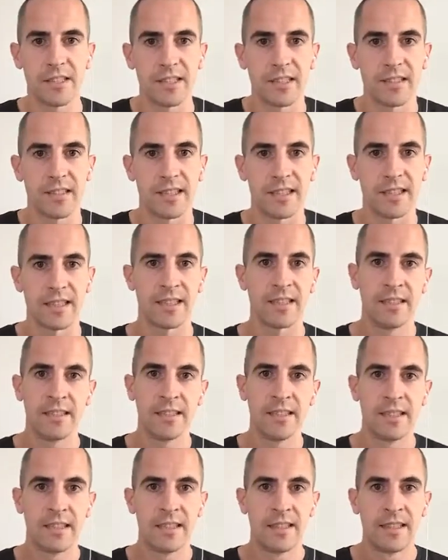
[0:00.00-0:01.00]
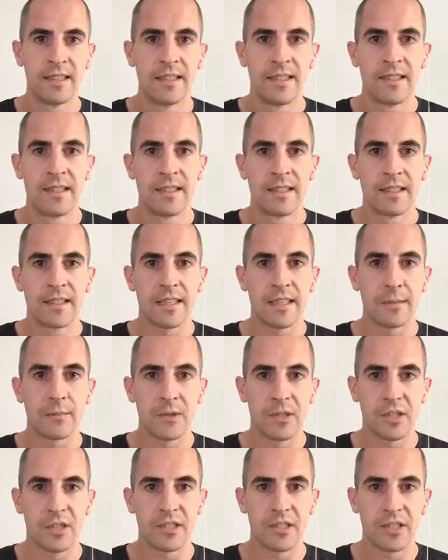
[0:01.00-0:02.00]
and keep
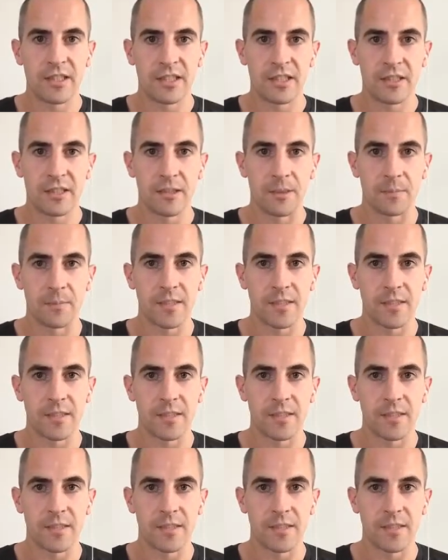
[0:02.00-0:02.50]
changing it up.